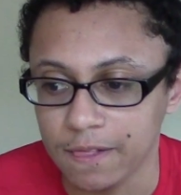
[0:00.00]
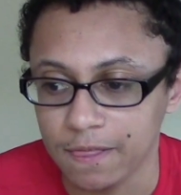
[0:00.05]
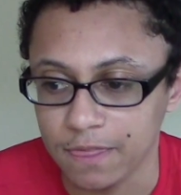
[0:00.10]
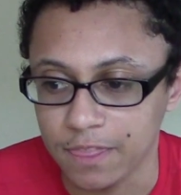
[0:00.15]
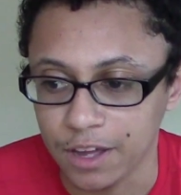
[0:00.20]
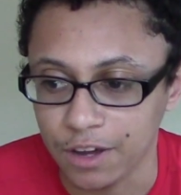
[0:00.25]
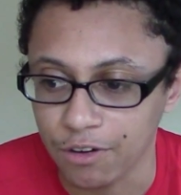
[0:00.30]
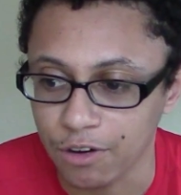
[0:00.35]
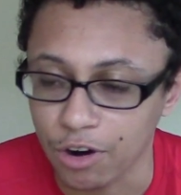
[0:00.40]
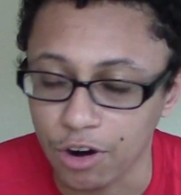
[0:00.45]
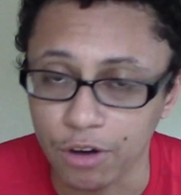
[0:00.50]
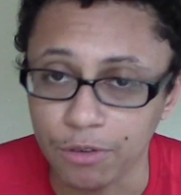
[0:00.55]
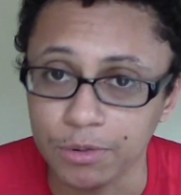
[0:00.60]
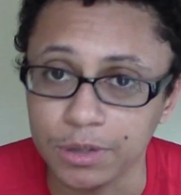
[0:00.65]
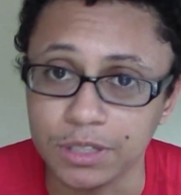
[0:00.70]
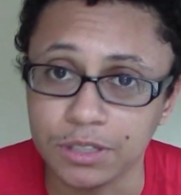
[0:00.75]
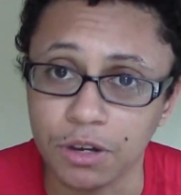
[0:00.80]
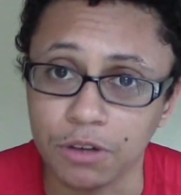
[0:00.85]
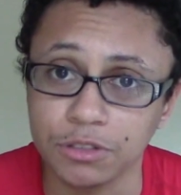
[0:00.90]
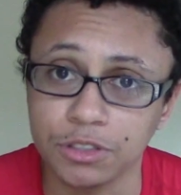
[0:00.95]
There are
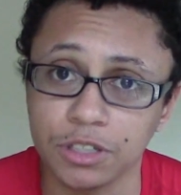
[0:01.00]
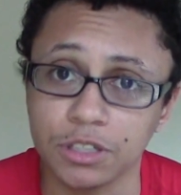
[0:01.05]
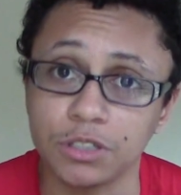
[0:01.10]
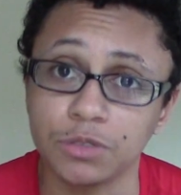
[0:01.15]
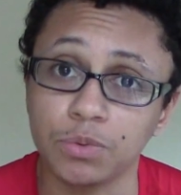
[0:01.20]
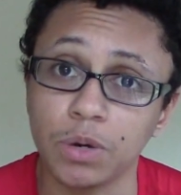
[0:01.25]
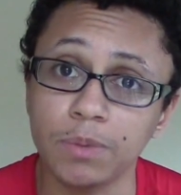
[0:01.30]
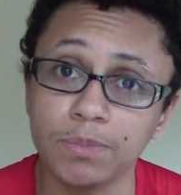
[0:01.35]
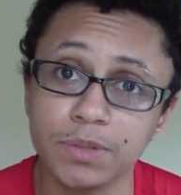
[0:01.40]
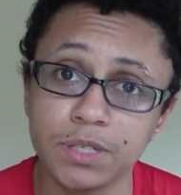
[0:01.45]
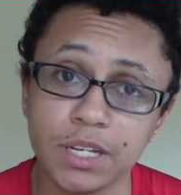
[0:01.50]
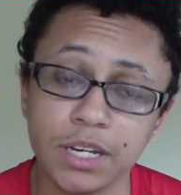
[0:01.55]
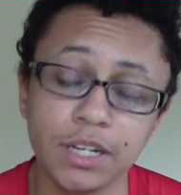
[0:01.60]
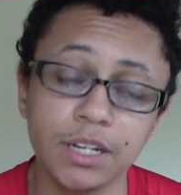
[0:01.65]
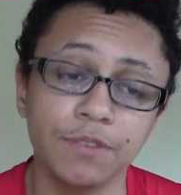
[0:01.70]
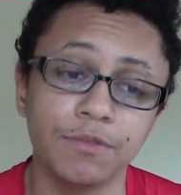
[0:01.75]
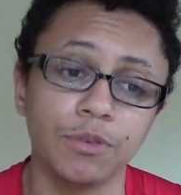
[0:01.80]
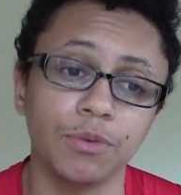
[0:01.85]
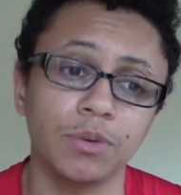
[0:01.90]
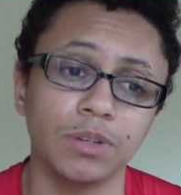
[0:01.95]
results on his website
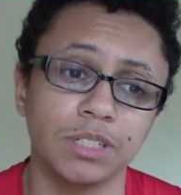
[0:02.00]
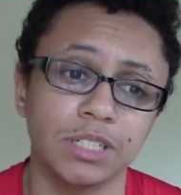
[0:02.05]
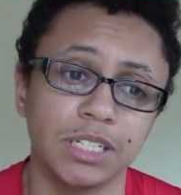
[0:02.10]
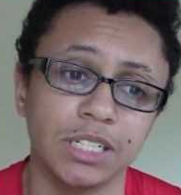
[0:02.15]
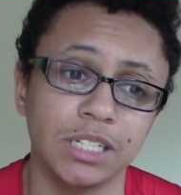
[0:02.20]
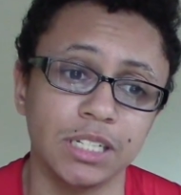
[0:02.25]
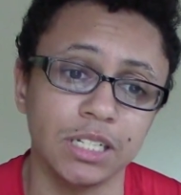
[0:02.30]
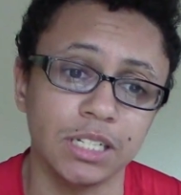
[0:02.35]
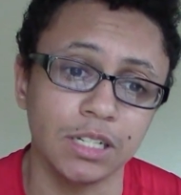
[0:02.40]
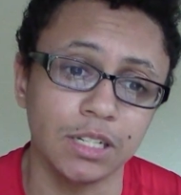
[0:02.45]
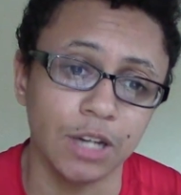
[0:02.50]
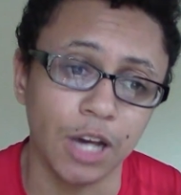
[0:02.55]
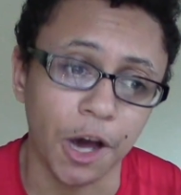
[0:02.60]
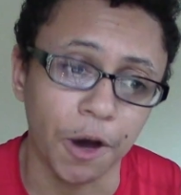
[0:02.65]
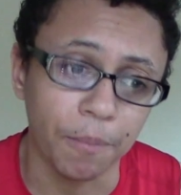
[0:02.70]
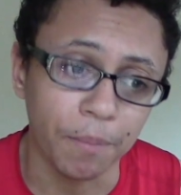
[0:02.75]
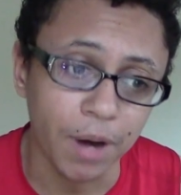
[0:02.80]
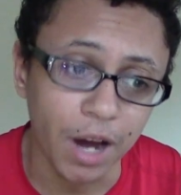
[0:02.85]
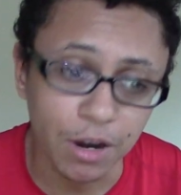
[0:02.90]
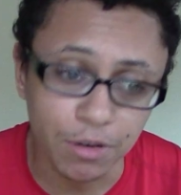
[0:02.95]
if you want to see how
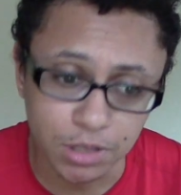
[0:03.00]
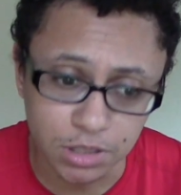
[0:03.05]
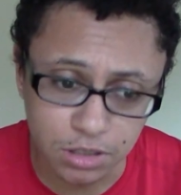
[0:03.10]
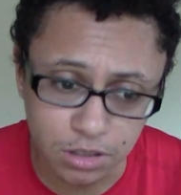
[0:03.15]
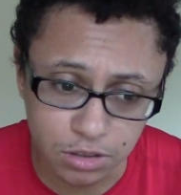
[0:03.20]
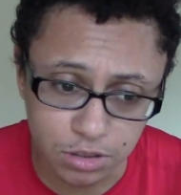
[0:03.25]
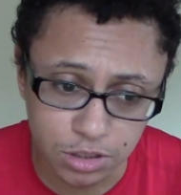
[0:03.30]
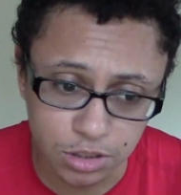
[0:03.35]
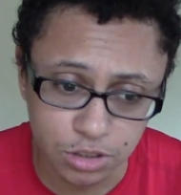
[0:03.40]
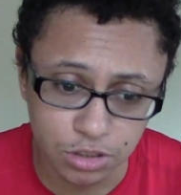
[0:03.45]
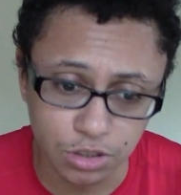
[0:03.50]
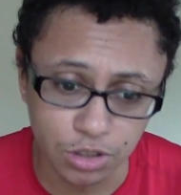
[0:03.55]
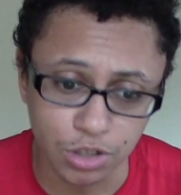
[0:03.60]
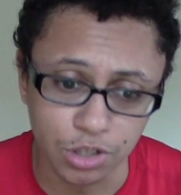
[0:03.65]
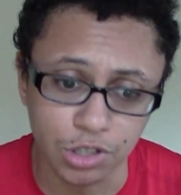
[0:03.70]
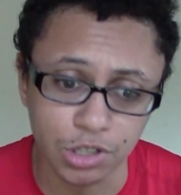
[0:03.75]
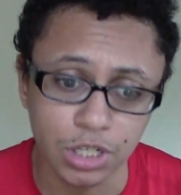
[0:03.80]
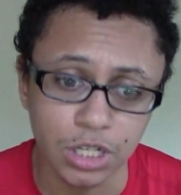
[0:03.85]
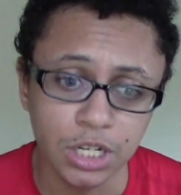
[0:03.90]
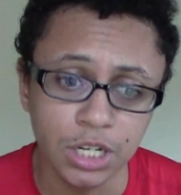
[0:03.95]
my results
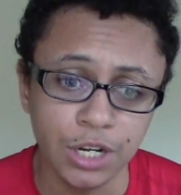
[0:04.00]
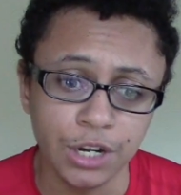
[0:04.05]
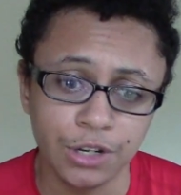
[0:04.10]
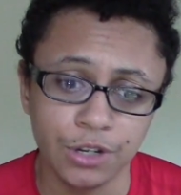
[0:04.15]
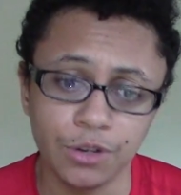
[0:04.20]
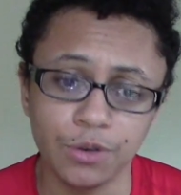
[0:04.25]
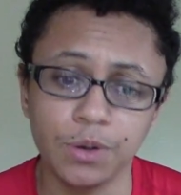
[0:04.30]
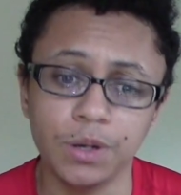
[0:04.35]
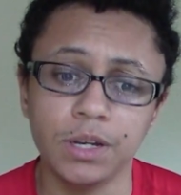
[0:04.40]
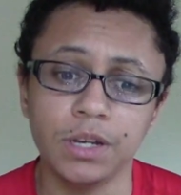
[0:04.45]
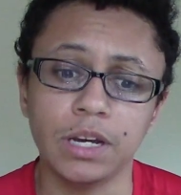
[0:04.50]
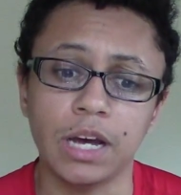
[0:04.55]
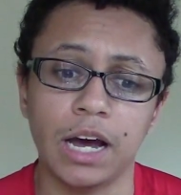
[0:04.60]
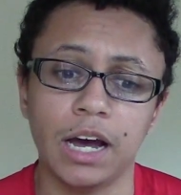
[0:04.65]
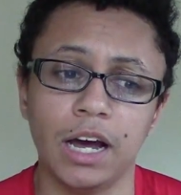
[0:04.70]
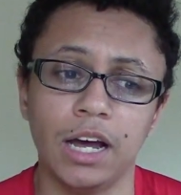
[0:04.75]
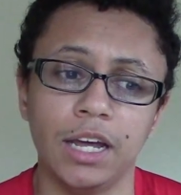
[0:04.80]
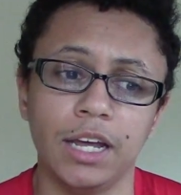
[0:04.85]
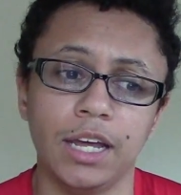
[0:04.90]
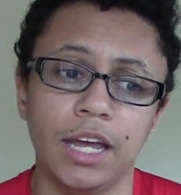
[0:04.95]
are doing.
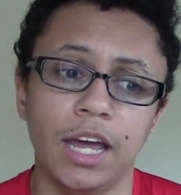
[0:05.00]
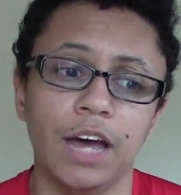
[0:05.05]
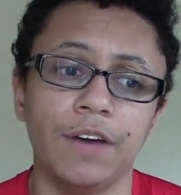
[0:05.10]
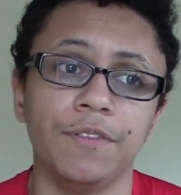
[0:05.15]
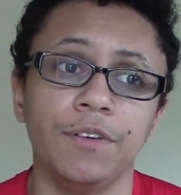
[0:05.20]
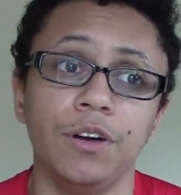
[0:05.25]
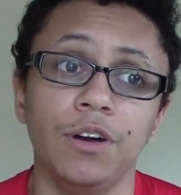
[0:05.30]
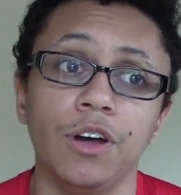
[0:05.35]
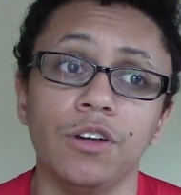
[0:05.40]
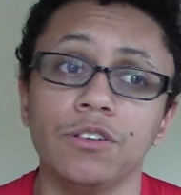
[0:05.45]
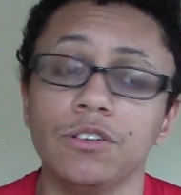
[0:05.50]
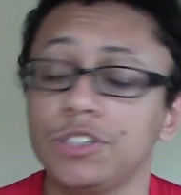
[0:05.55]
I have another